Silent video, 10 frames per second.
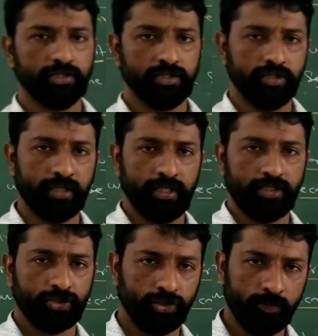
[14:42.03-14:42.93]
it
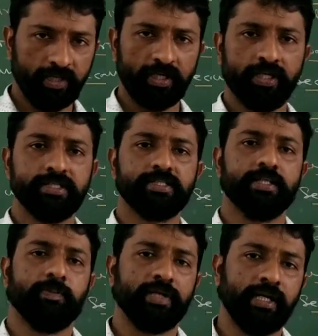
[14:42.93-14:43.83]
should be written
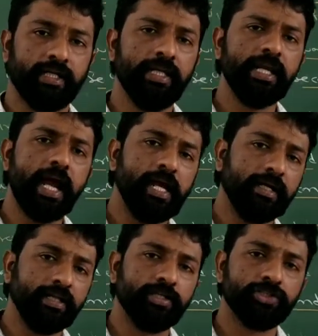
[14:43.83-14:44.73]
separately
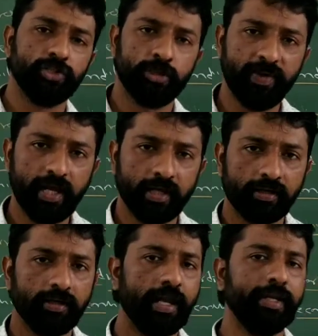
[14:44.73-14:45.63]
and should be
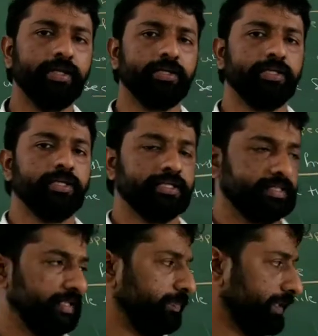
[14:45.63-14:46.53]
underlined
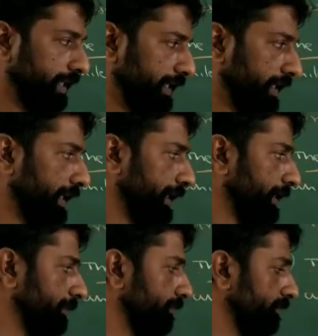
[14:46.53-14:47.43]

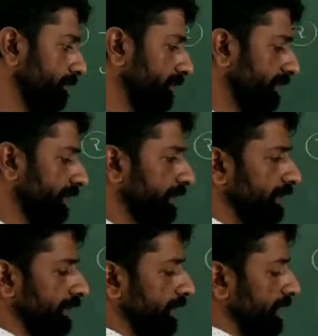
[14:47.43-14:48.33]
separately.
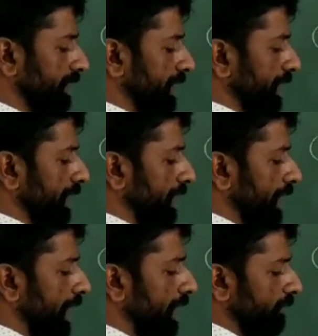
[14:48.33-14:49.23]

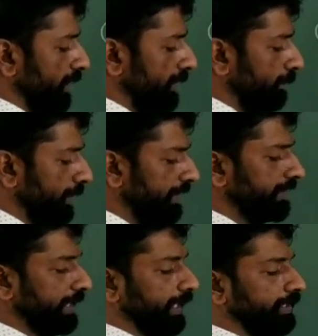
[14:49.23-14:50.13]
Or when
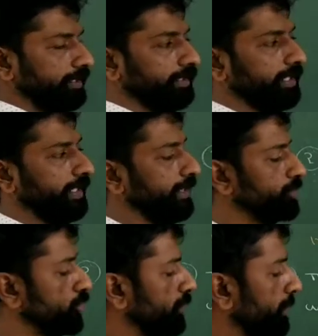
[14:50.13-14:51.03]
printed, it
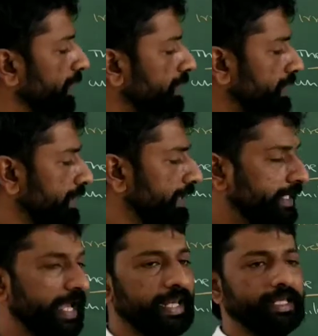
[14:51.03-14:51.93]
should be in
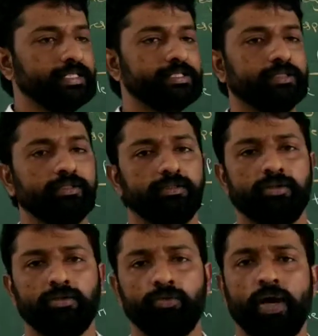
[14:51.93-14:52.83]
italics.
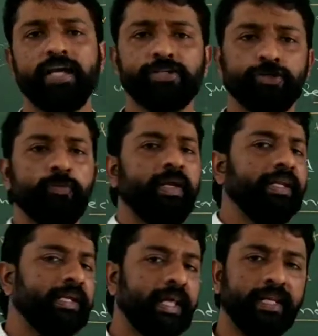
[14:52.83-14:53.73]
Why it should be in
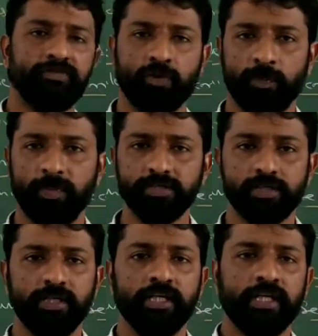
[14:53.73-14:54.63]
italic font means
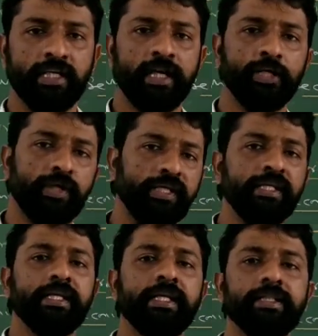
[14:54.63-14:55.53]
in order to
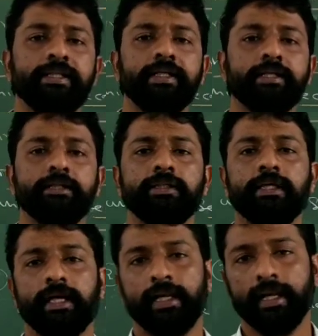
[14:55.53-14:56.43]
indicate
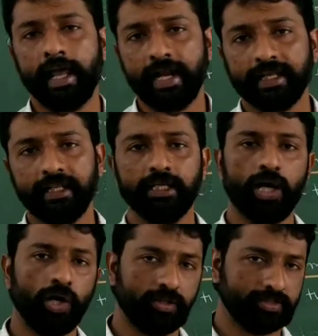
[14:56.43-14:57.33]
their Latin
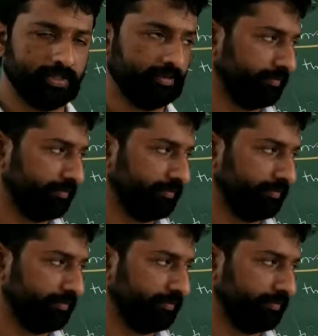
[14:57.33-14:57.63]
origin.